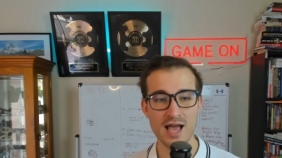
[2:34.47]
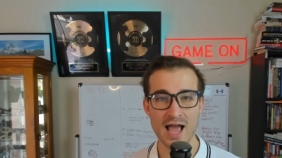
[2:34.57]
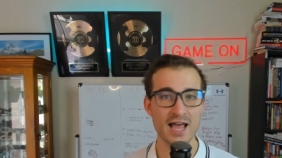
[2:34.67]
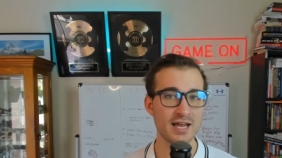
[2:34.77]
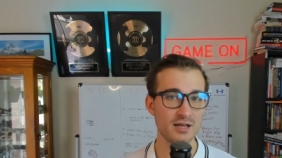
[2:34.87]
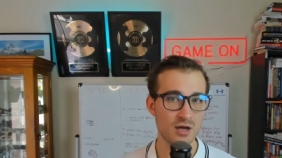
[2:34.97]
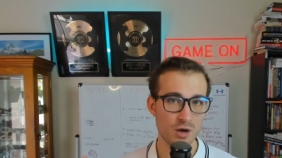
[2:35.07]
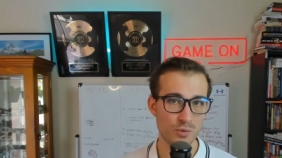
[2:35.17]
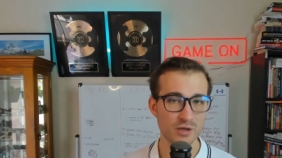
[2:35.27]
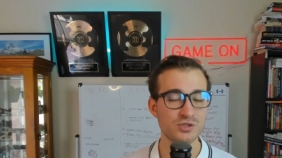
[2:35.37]
hey,
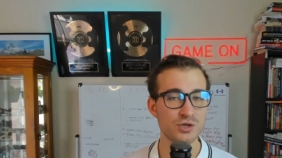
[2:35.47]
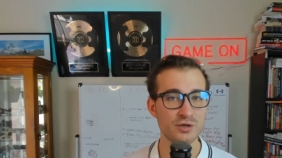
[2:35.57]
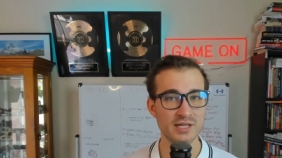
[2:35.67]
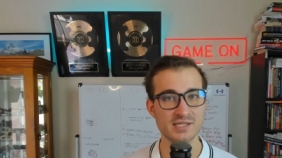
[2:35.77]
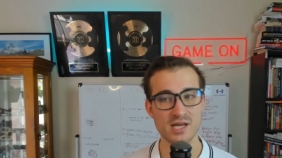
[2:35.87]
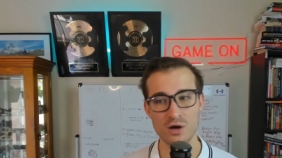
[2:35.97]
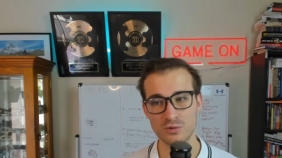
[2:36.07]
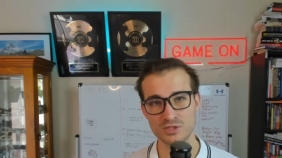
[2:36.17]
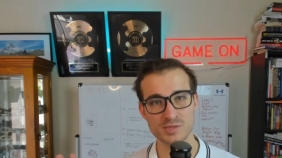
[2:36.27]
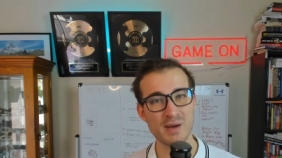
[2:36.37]
what I'll do is
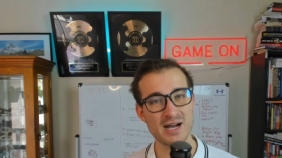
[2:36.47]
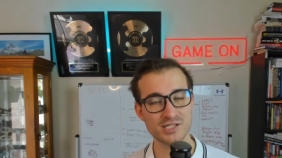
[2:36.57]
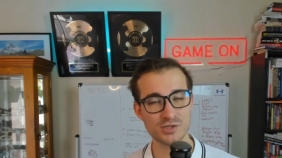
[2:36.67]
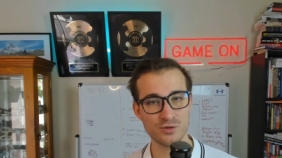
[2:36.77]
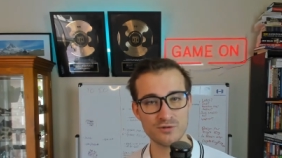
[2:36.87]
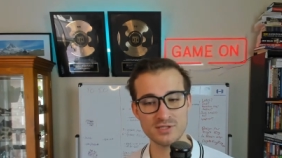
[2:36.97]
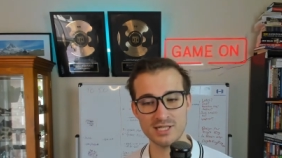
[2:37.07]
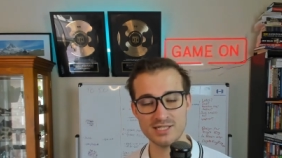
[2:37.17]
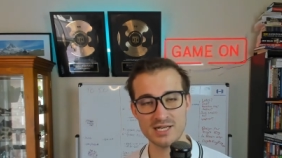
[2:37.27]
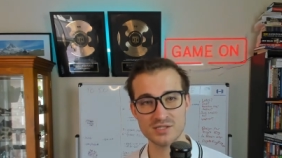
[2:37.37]
I'll just pass your
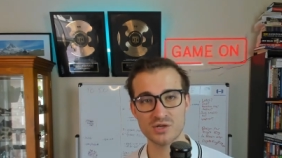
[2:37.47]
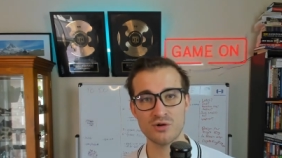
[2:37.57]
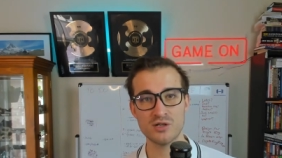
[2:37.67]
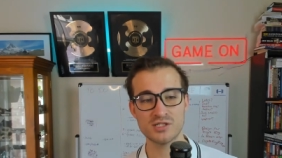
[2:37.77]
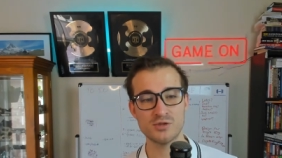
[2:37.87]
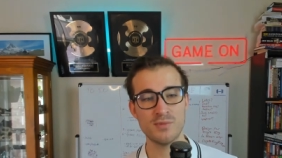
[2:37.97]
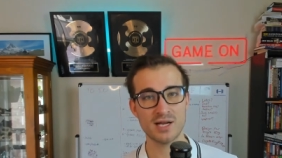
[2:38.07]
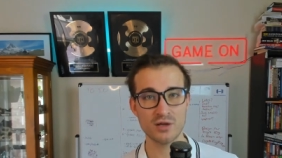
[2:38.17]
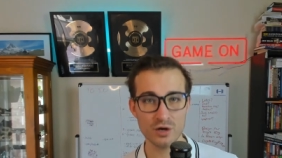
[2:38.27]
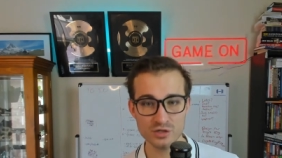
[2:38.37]
details across to
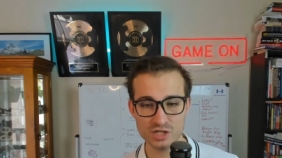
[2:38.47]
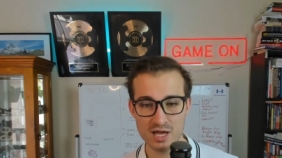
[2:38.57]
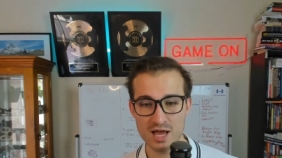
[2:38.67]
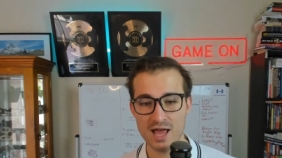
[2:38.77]
my coach